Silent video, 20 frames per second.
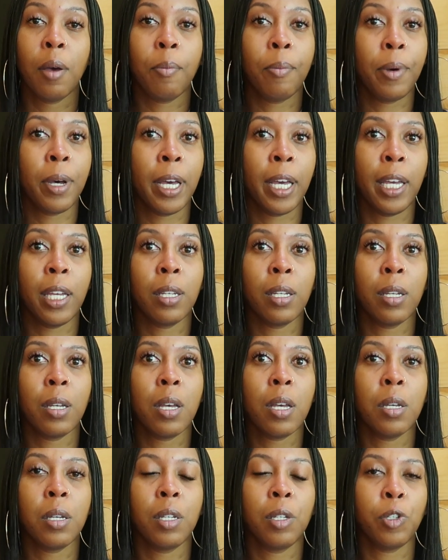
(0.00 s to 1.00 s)
but
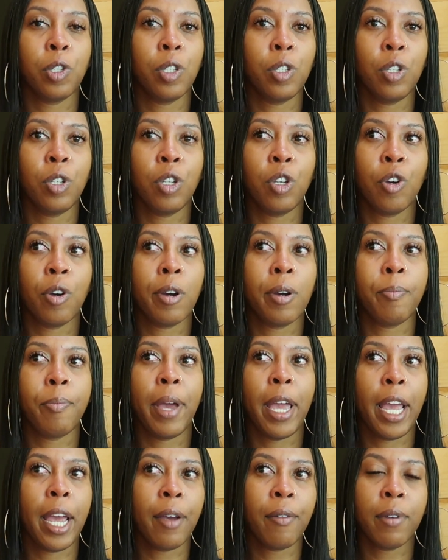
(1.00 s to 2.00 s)
your
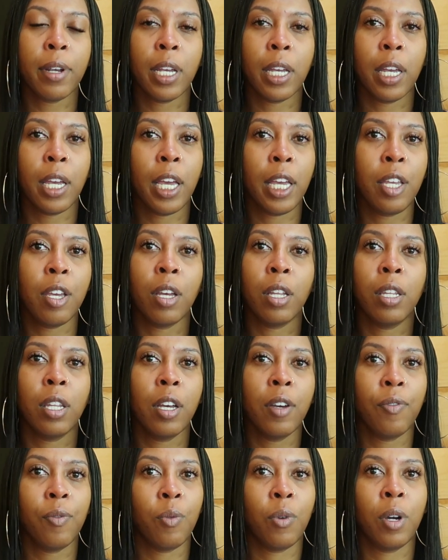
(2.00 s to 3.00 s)
parent and your
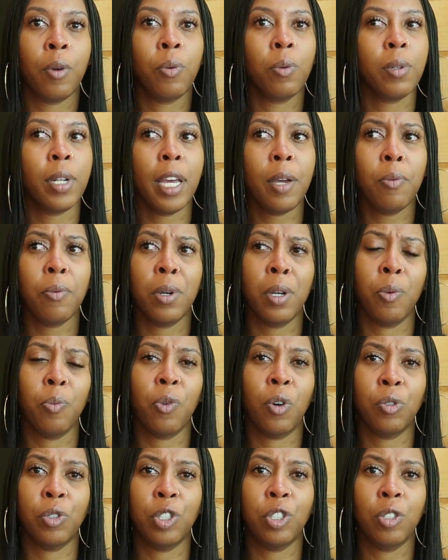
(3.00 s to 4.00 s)
loved one, they wouldn't
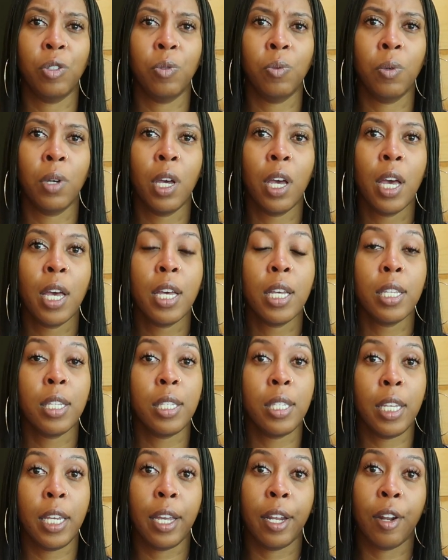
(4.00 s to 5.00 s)
want you
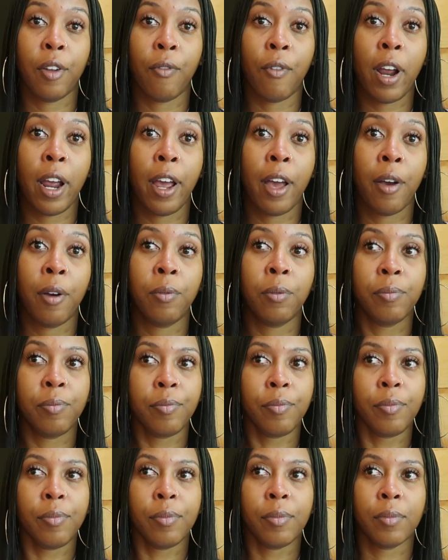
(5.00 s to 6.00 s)
sitting around
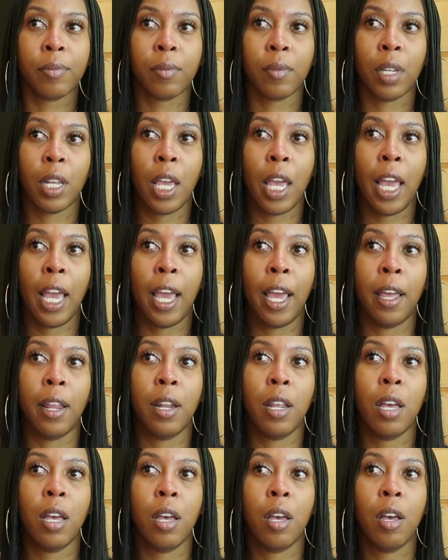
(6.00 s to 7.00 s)
and
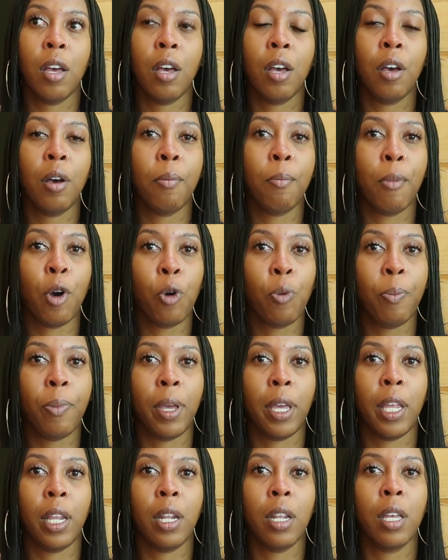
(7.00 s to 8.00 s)

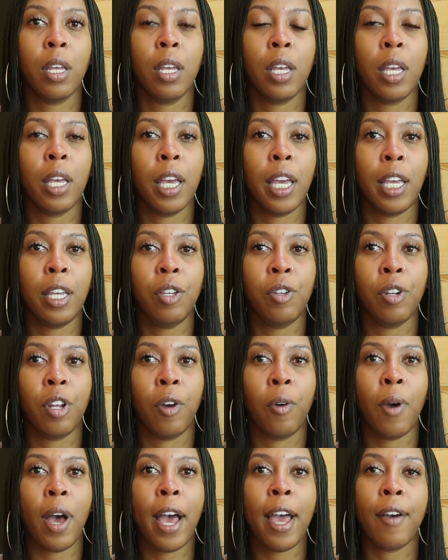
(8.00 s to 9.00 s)
moping. And, you
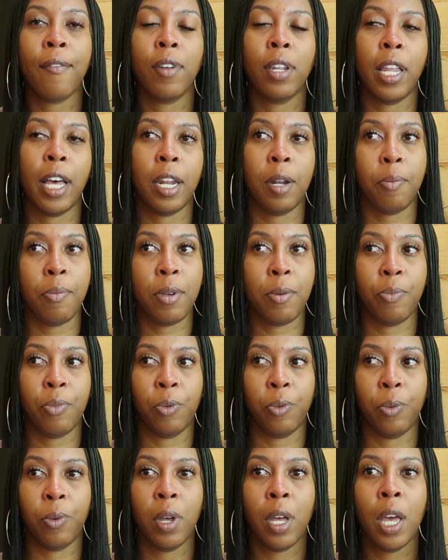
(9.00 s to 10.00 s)
know, I have a lot of
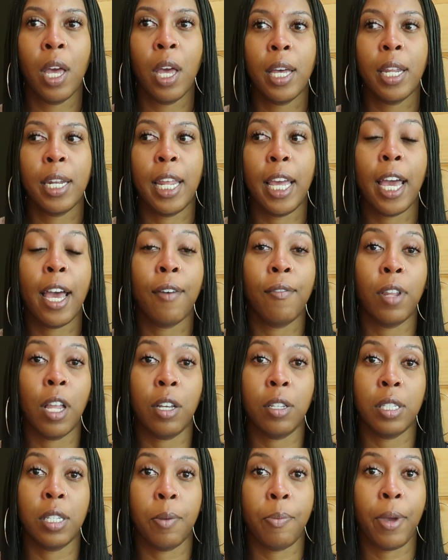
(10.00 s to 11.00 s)
people that have
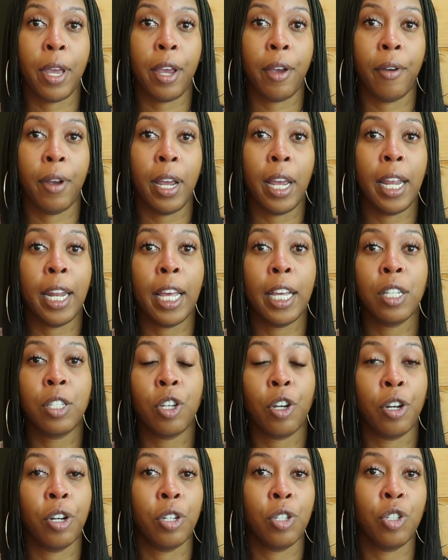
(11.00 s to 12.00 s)
lost a parent, and they
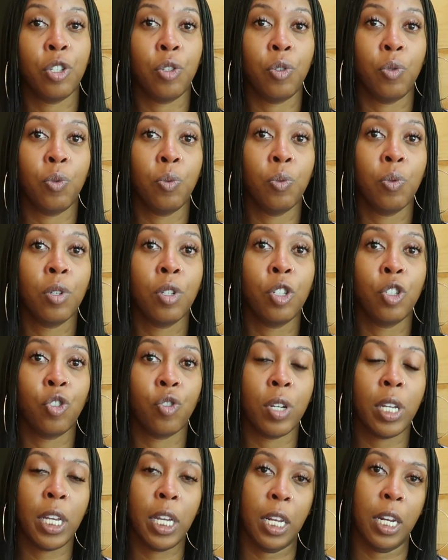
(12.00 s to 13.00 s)
turn to
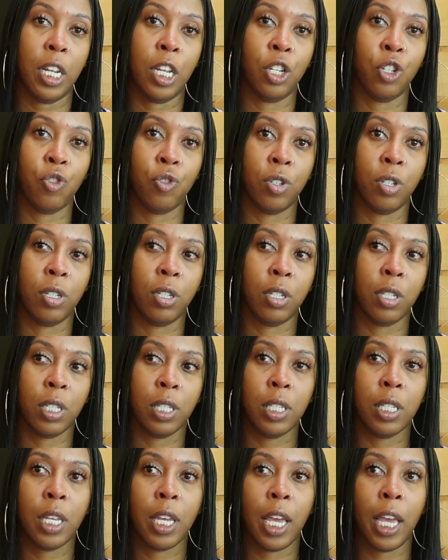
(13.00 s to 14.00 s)
drinking and
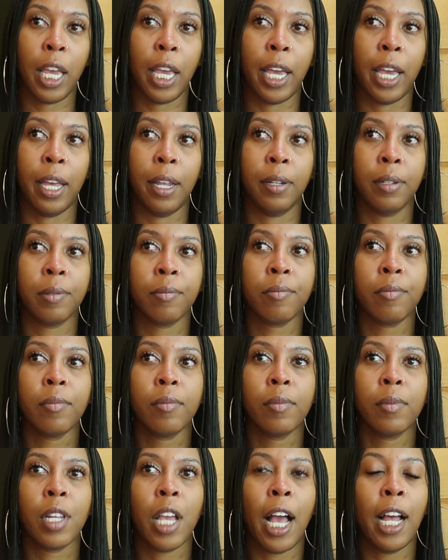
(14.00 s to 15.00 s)
drugs. And
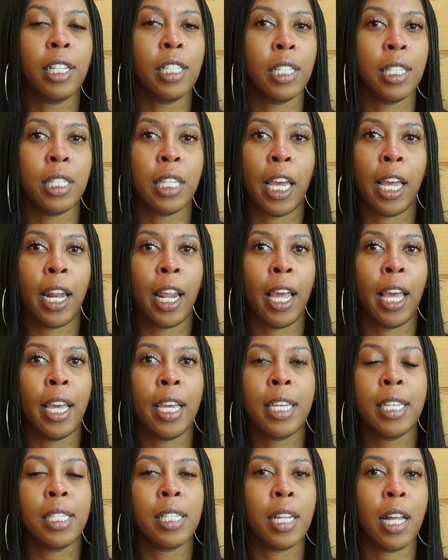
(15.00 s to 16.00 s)
I just say
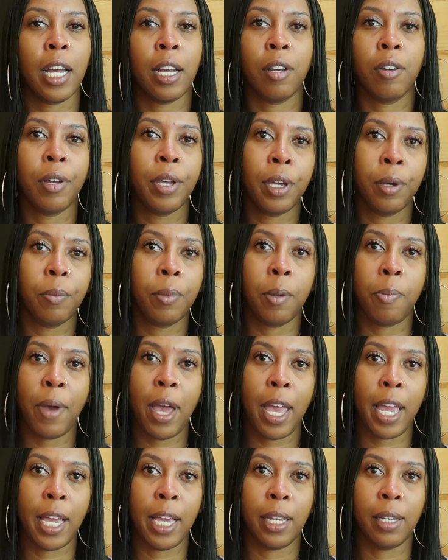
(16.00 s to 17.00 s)
that it's not going to help the
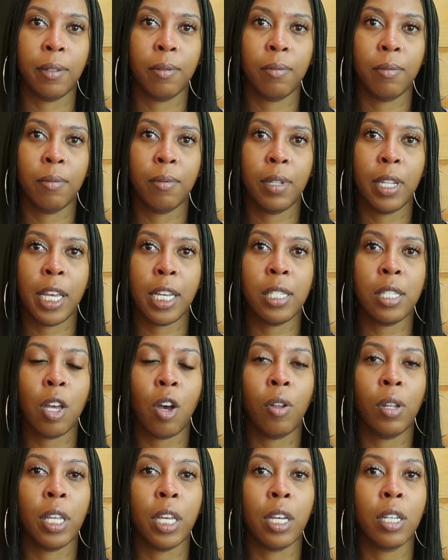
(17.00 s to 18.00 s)
pain. That's
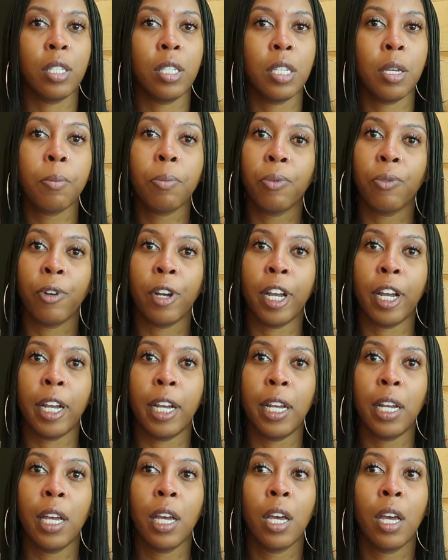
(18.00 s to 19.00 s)
only a
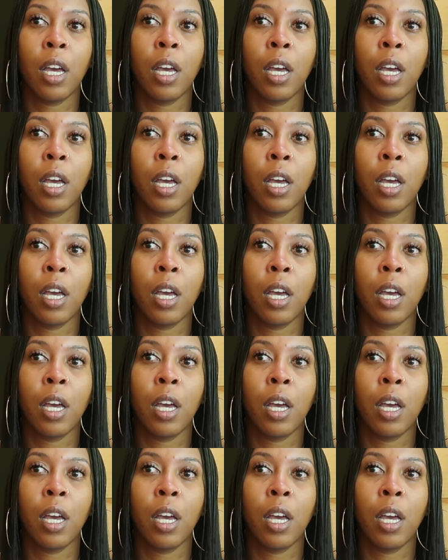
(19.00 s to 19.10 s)
temporary,